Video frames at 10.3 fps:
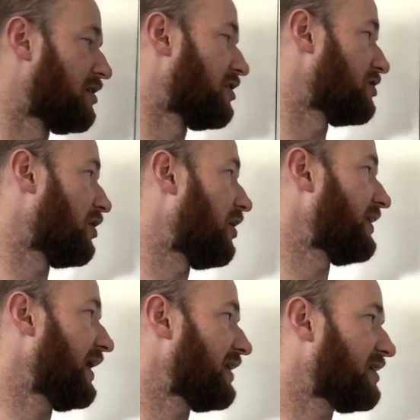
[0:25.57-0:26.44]
So on
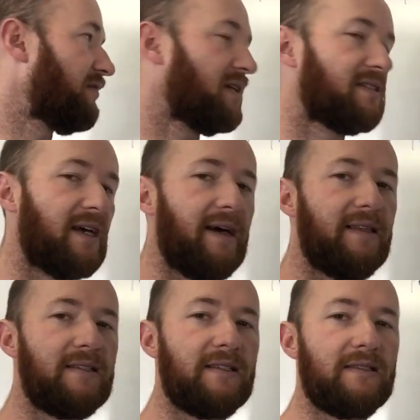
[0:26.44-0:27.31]
the activity side,
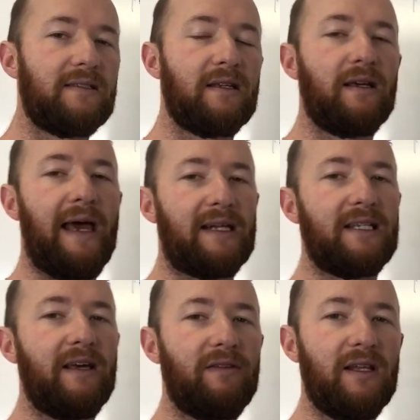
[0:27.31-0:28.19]
this is
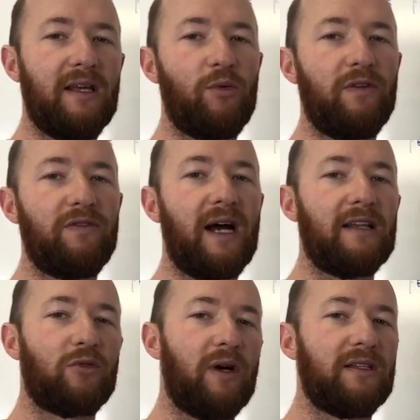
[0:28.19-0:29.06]
activity that we've
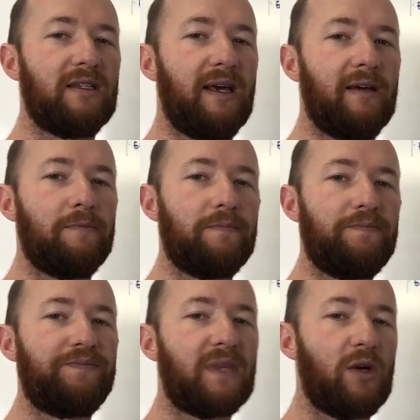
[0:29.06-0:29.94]
got throughout the day.
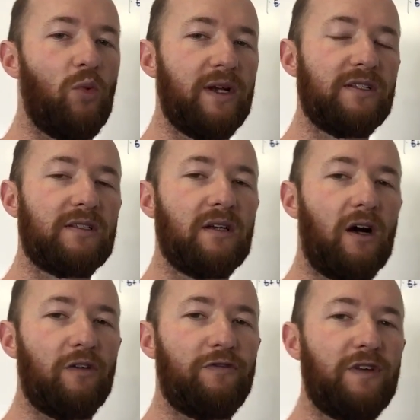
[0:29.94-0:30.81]
What does
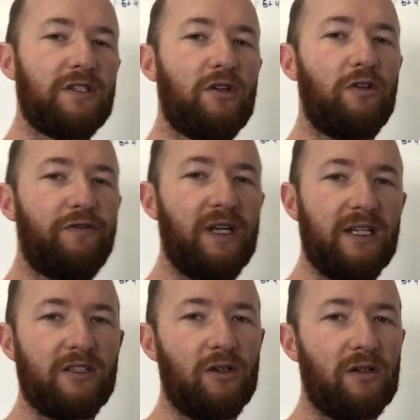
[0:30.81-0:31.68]
our physical
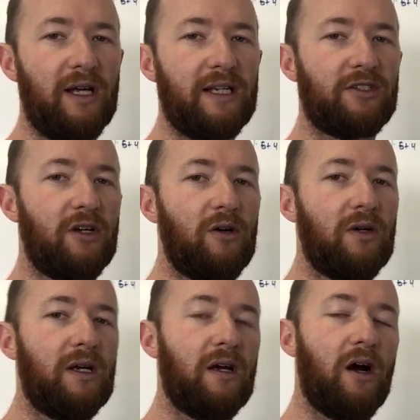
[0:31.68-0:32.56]
fitness look like? So
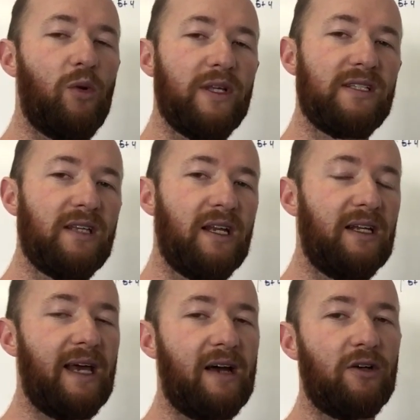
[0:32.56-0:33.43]
are we sitting
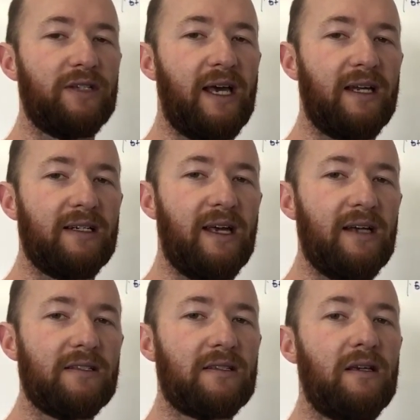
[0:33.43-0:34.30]
down all day at a
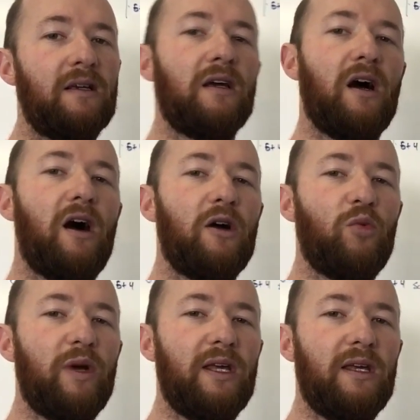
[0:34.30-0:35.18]
desk? Are
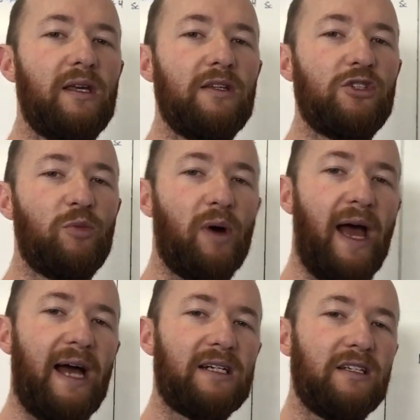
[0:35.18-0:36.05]
we super
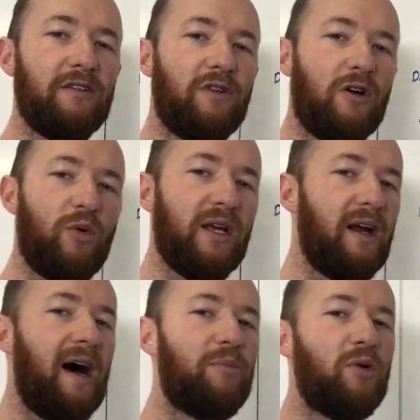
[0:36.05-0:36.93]
active? Are we an
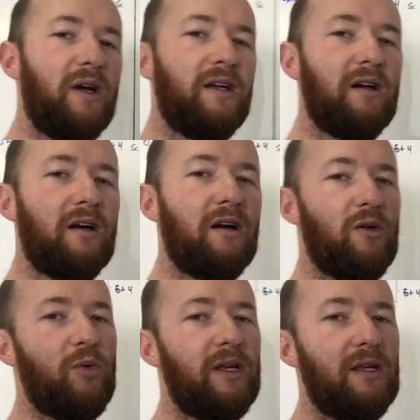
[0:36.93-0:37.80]
operator? Are
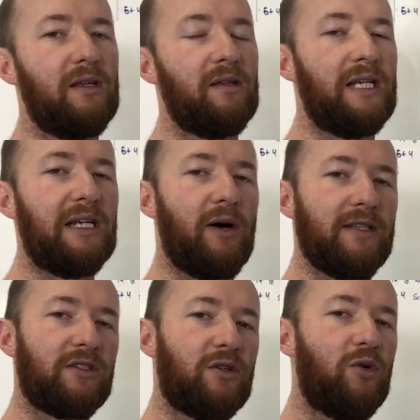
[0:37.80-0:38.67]
we, you know, at
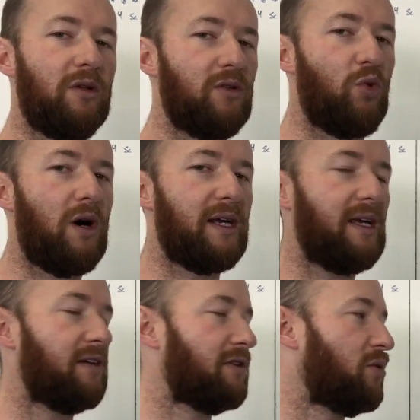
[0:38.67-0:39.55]
school and walking
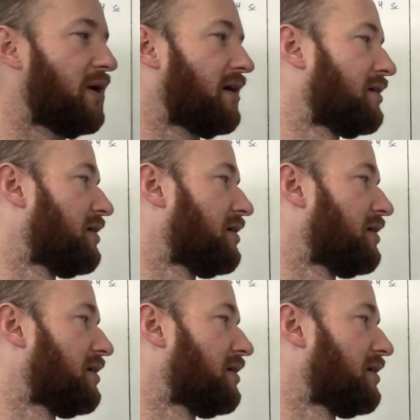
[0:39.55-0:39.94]
everywhere?